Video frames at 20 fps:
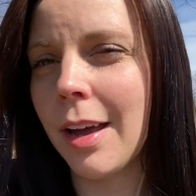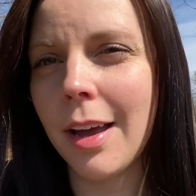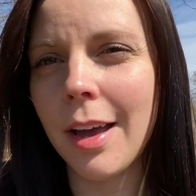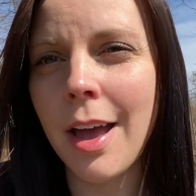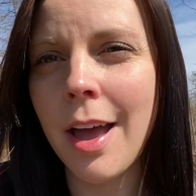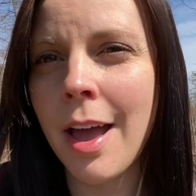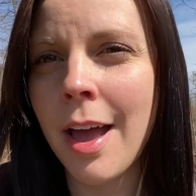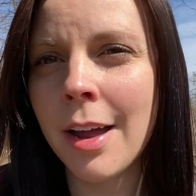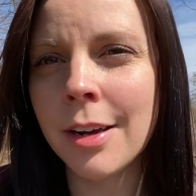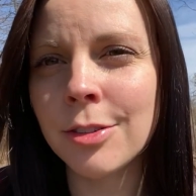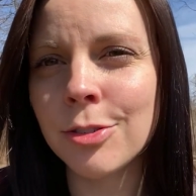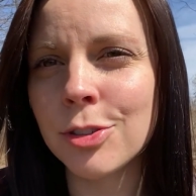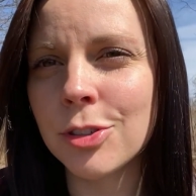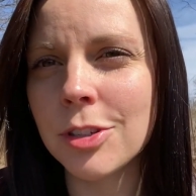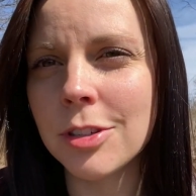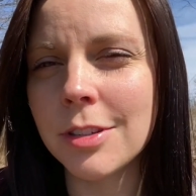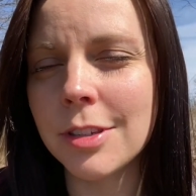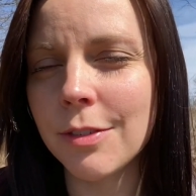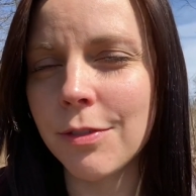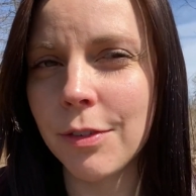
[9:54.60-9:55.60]
hundreds
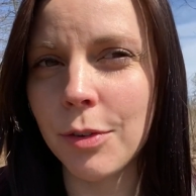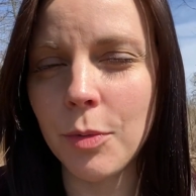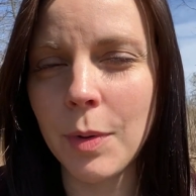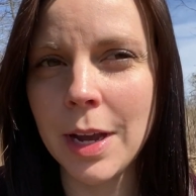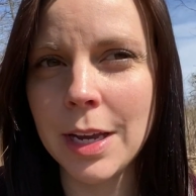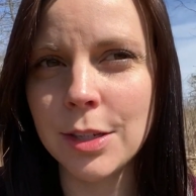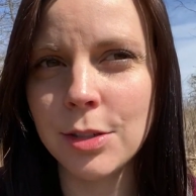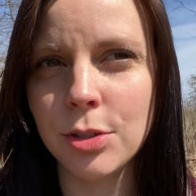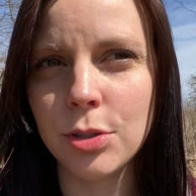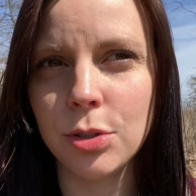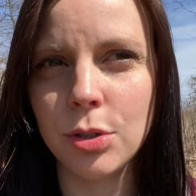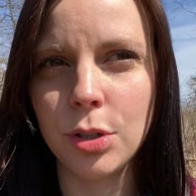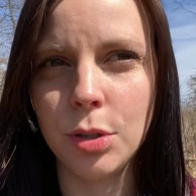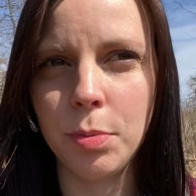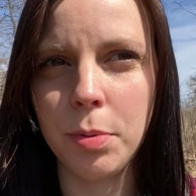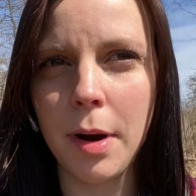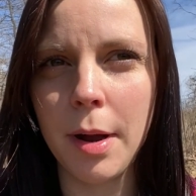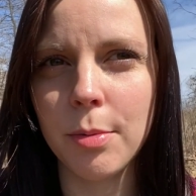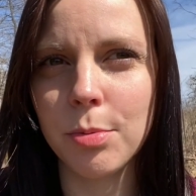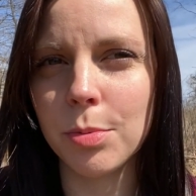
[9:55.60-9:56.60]
of different ways you could
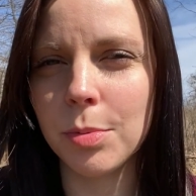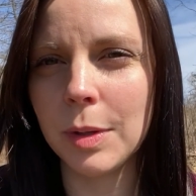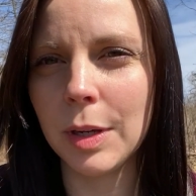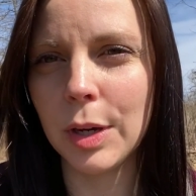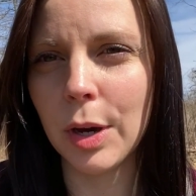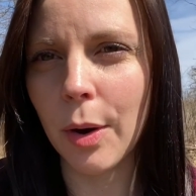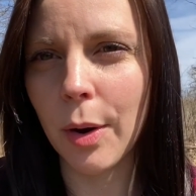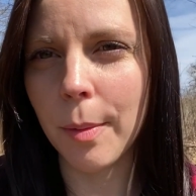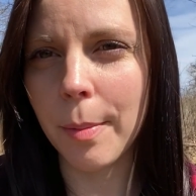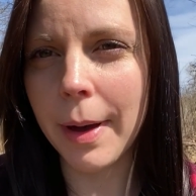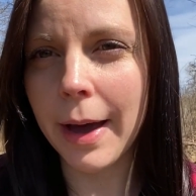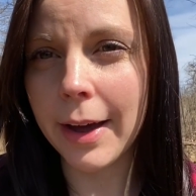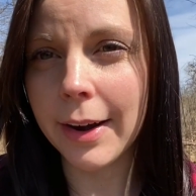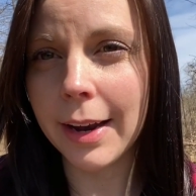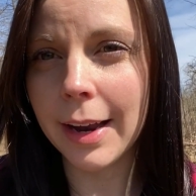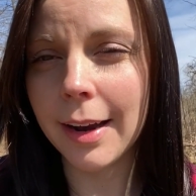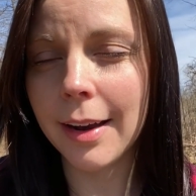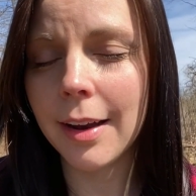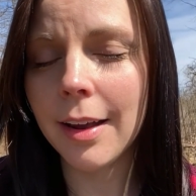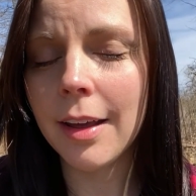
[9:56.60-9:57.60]
probably go about
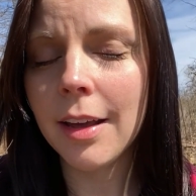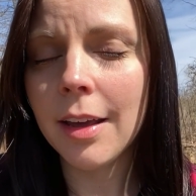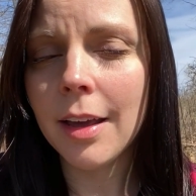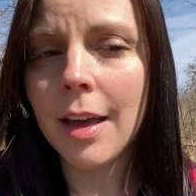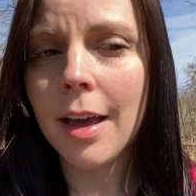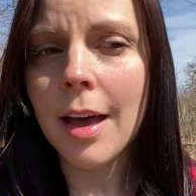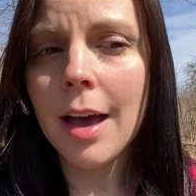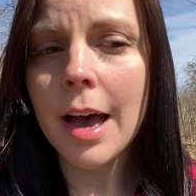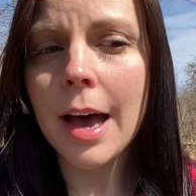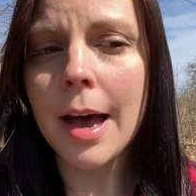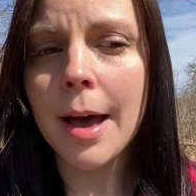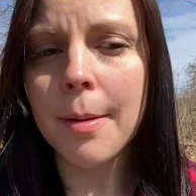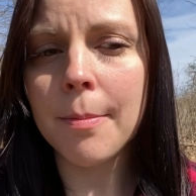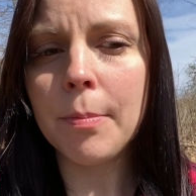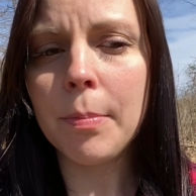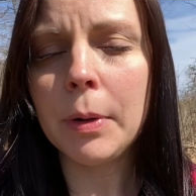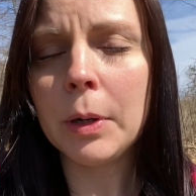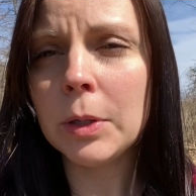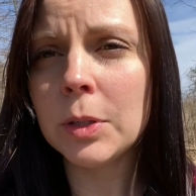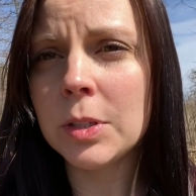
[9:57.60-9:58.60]
it.
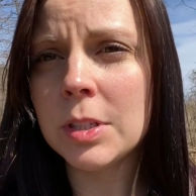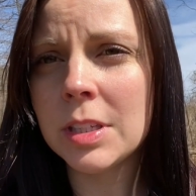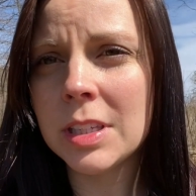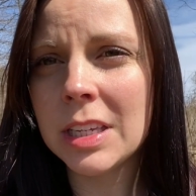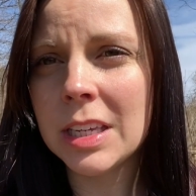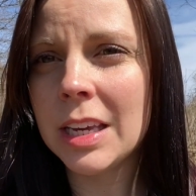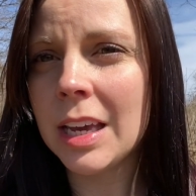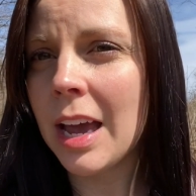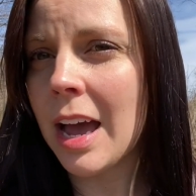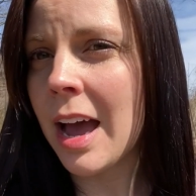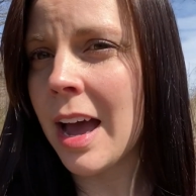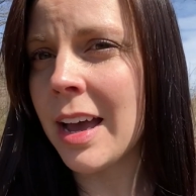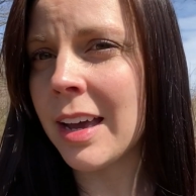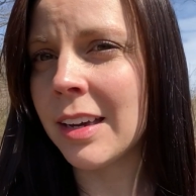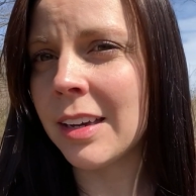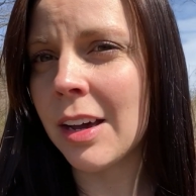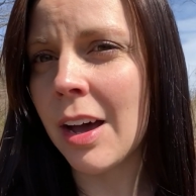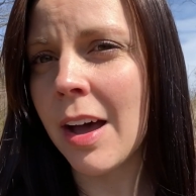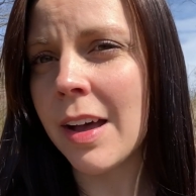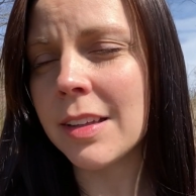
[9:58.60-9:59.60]
Personally, I
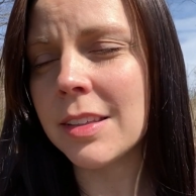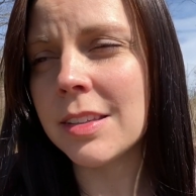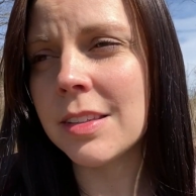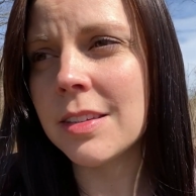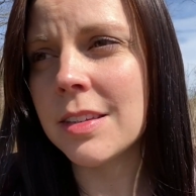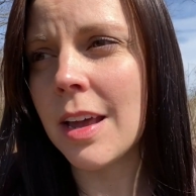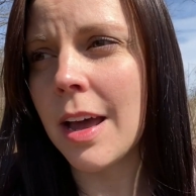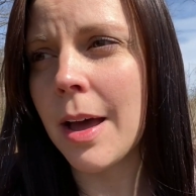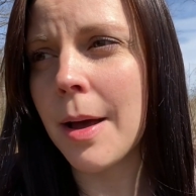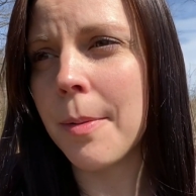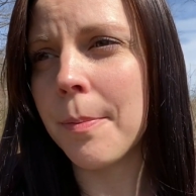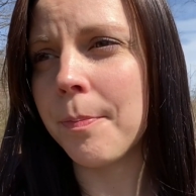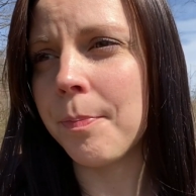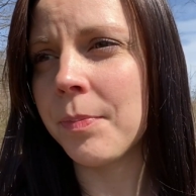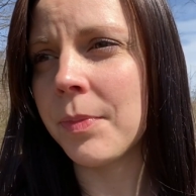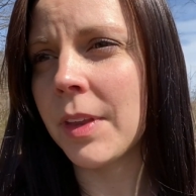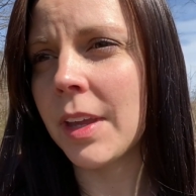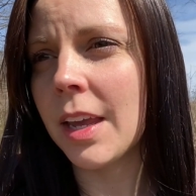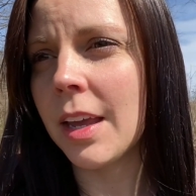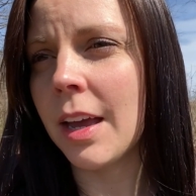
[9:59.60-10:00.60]
got
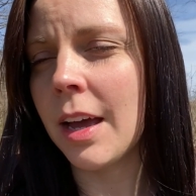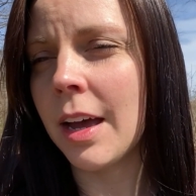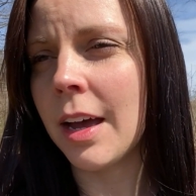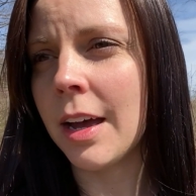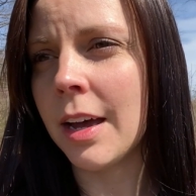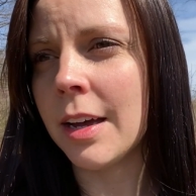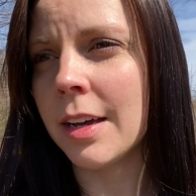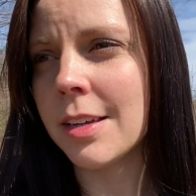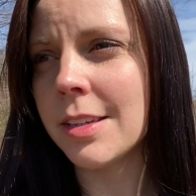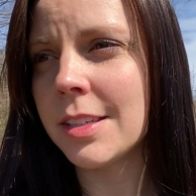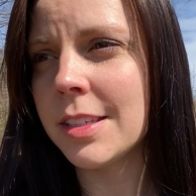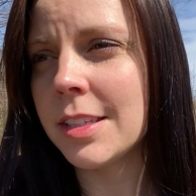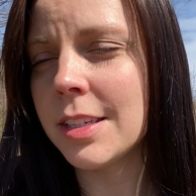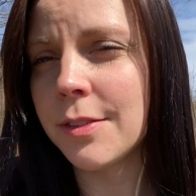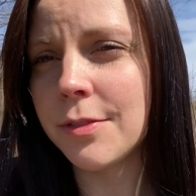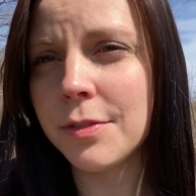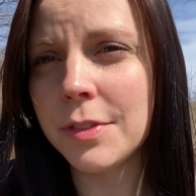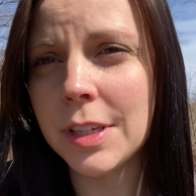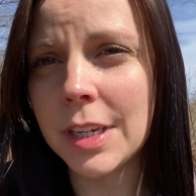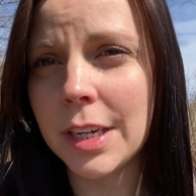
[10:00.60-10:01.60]
some
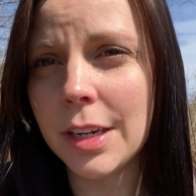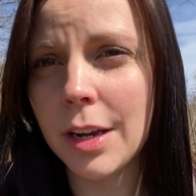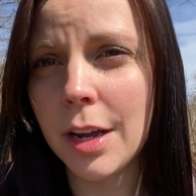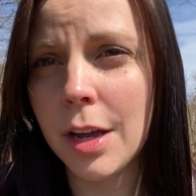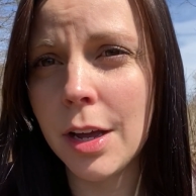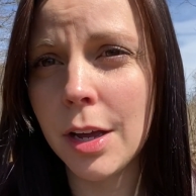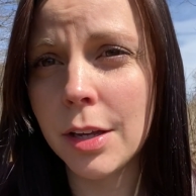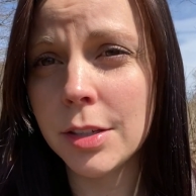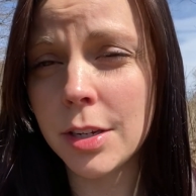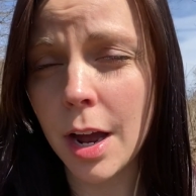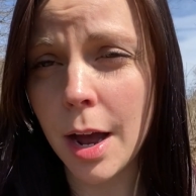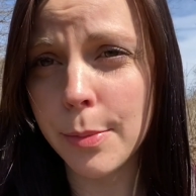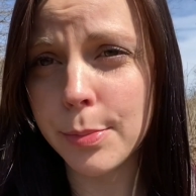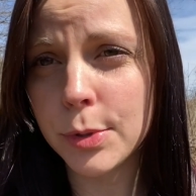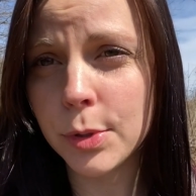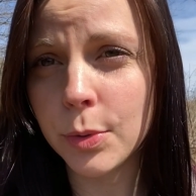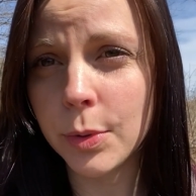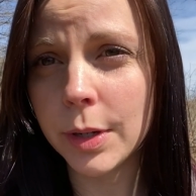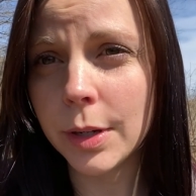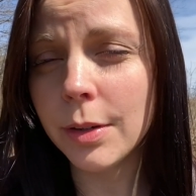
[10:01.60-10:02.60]
sifted
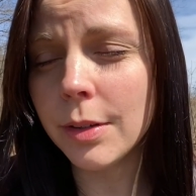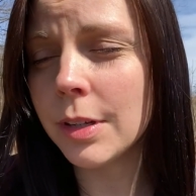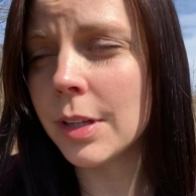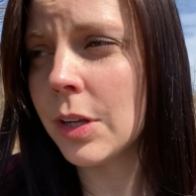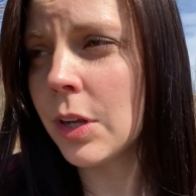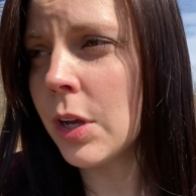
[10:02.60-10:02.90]
topsoil.